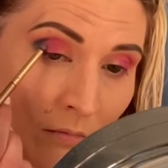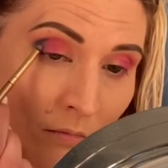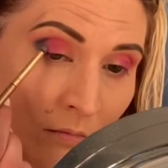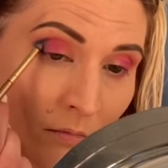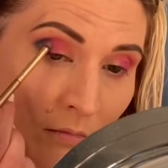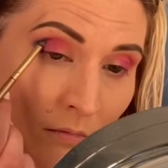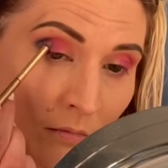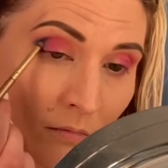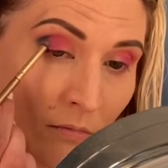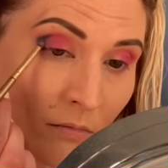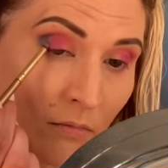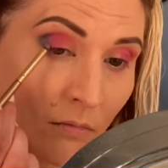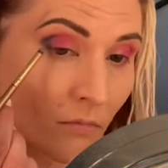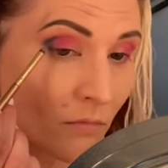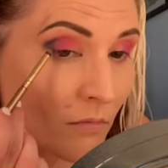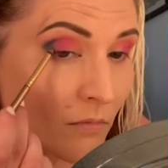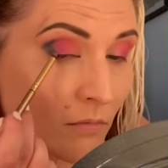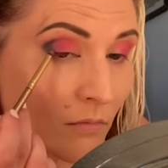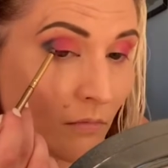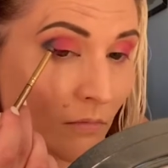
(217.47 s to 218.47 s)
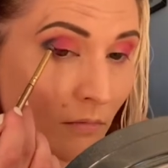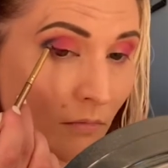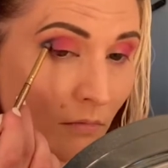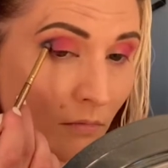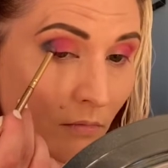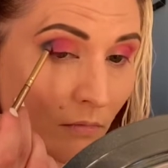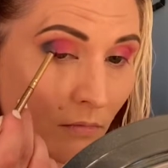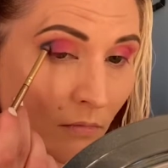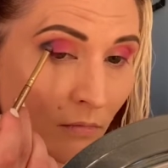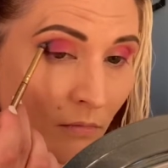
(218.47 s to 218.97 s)

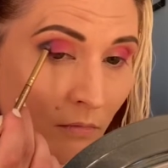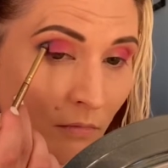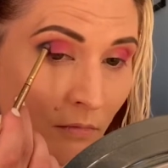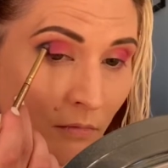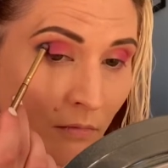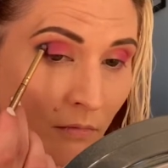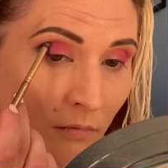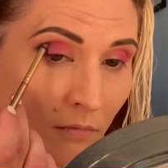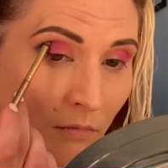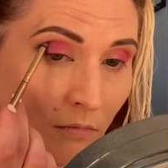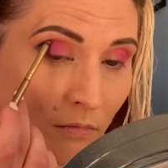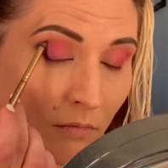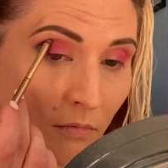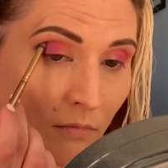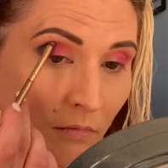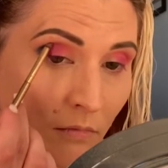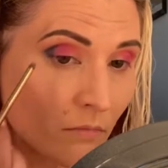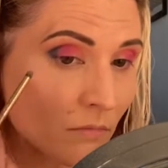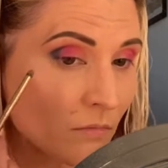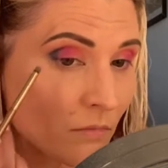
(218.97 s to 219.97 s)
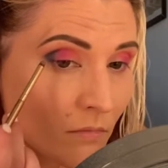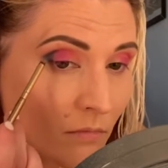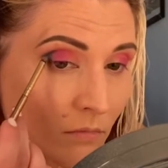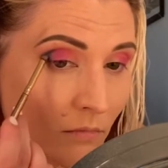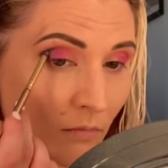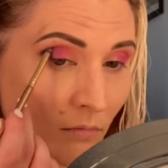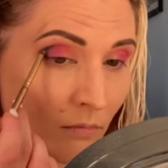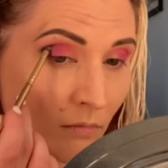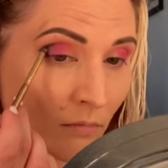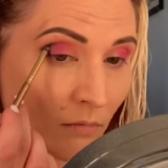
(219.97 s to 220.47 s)

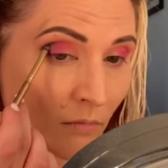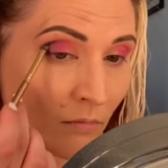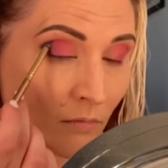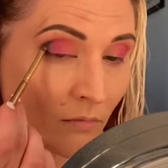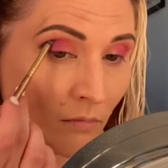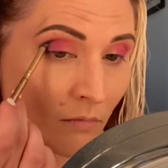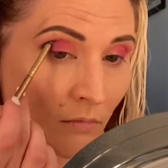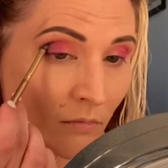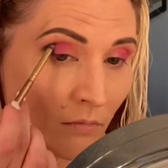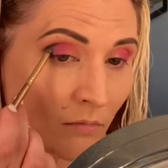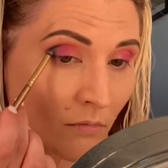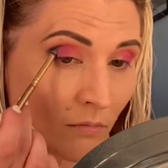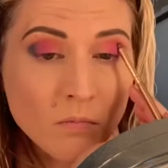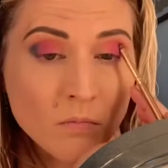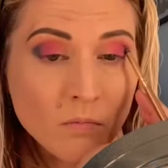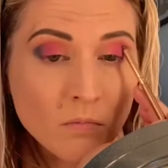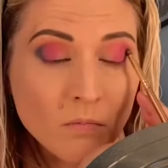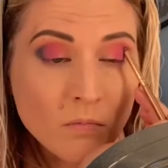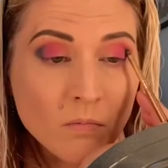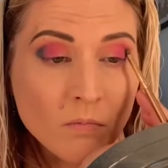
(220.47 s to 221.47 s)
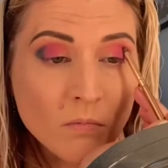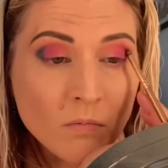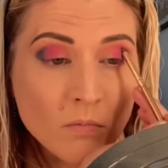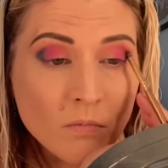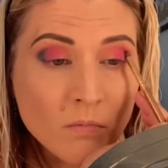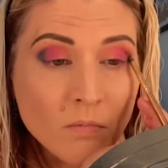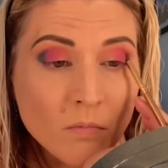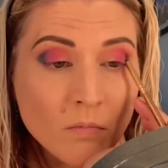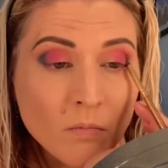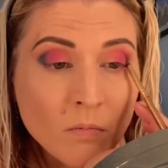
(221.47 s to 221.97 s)

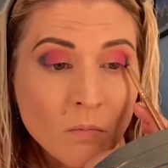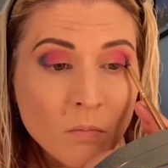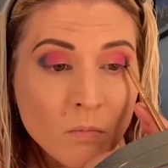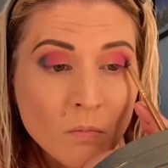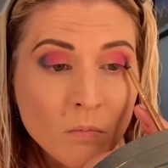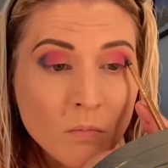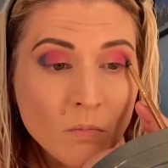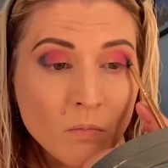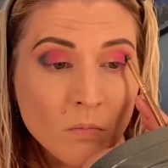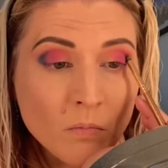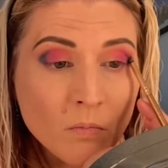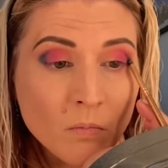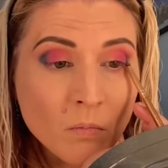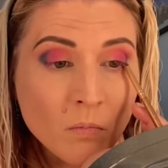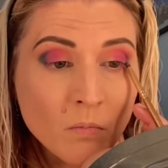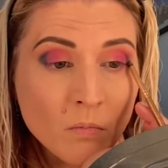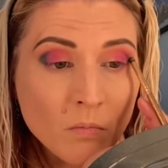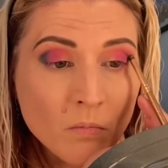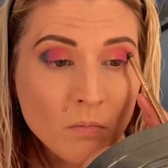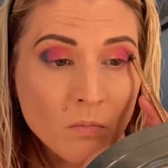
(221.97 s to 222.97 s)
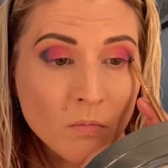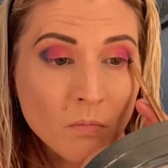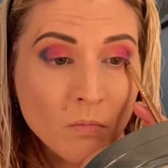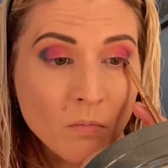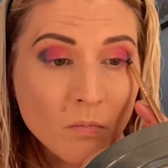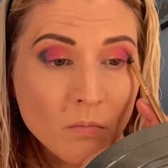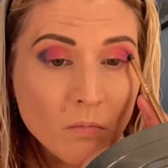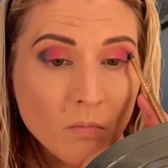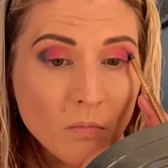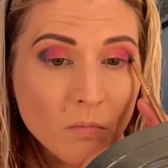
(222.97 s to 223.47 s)

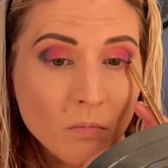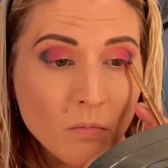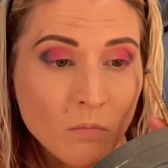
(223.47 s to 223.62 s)
(silence)